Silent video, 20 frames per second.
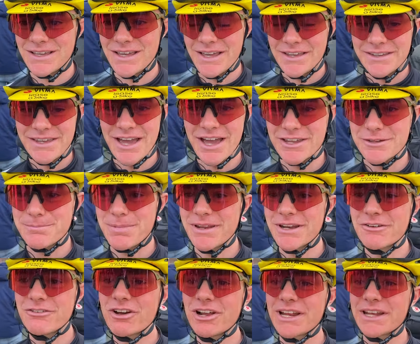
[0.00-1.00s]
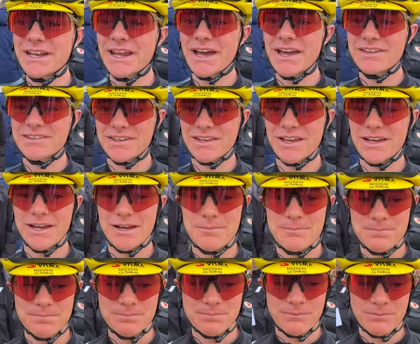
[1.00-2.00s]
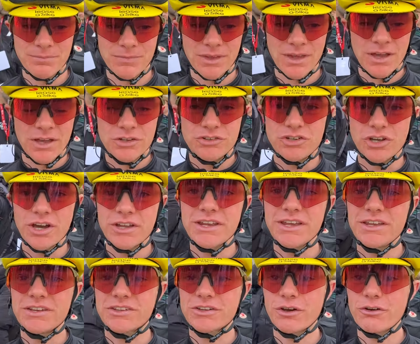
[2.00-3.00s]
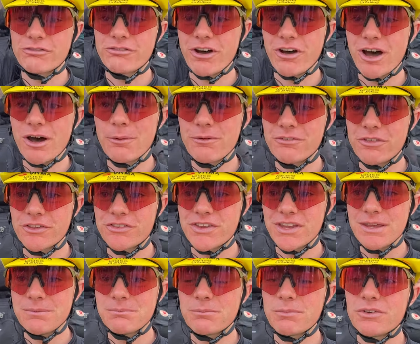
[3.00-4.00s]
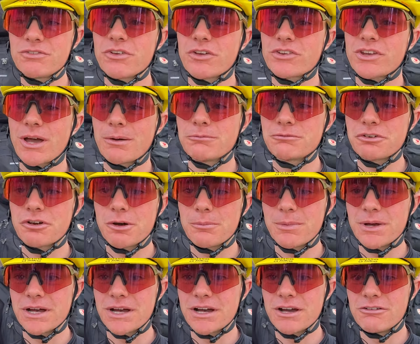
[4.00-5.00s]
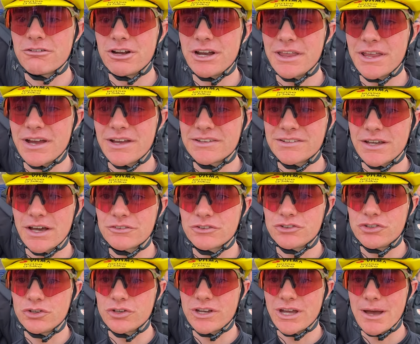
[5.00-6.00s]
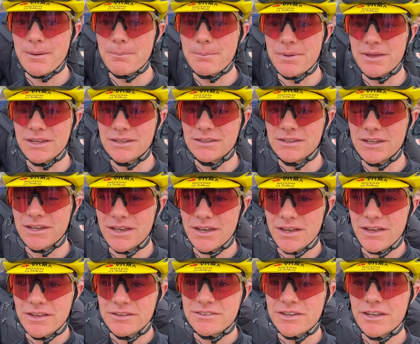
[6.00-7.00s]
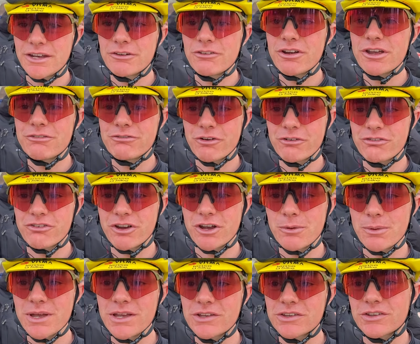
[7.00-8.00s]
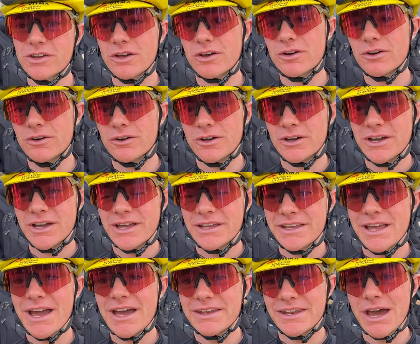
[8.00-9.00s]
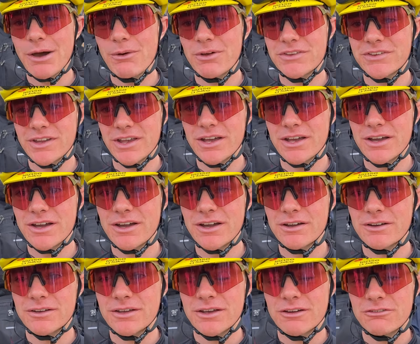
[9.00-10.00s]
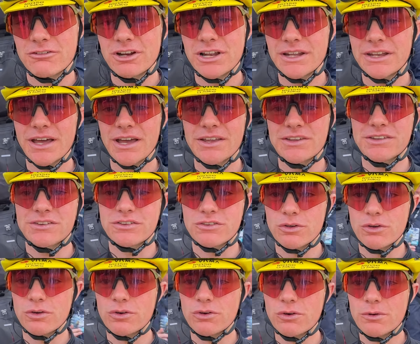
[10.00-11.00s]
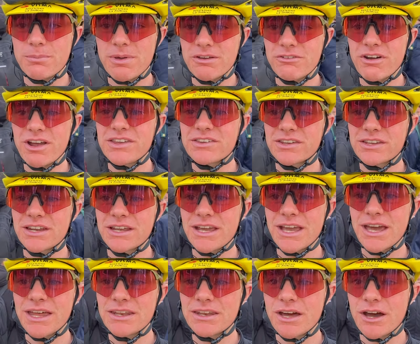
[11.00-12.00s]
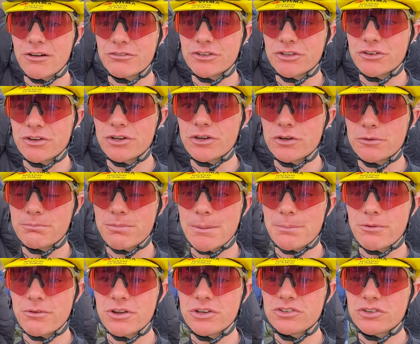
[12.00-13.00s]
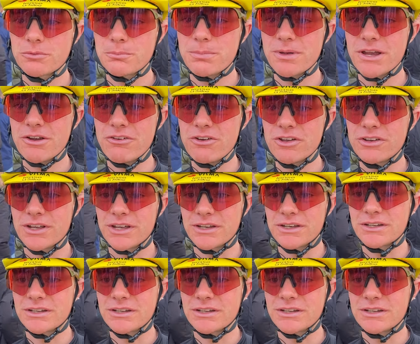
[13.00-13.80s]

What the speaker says: Yeah, it's been a really nice journey so far with the team. We've just come from a really nice altitude camp in Tenerife for 3 weeks. So yeah, now it's really nice to be racing again after a good preparation period and